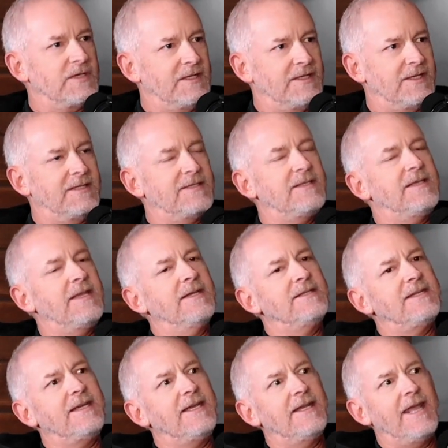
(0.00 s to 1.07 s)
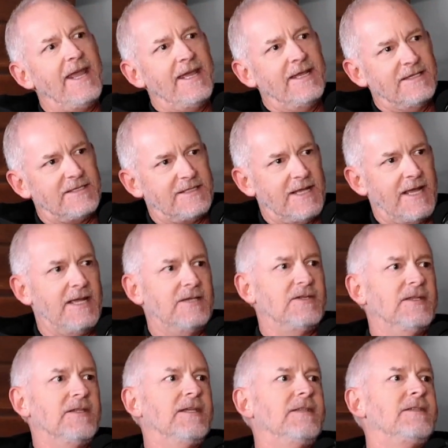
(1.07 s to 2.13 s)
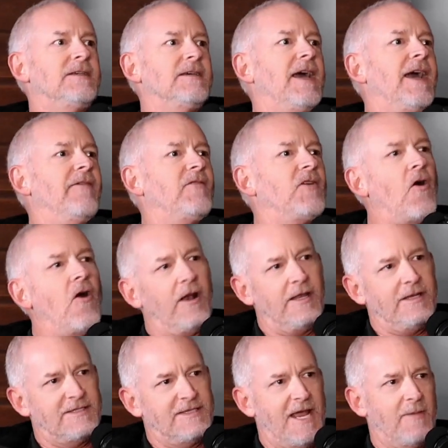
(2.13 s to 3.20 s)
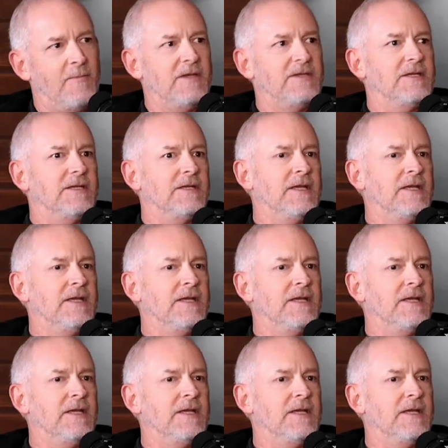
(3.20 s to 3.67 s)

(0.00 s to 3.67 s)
and then to get end stage, and then to have cartilage damage, and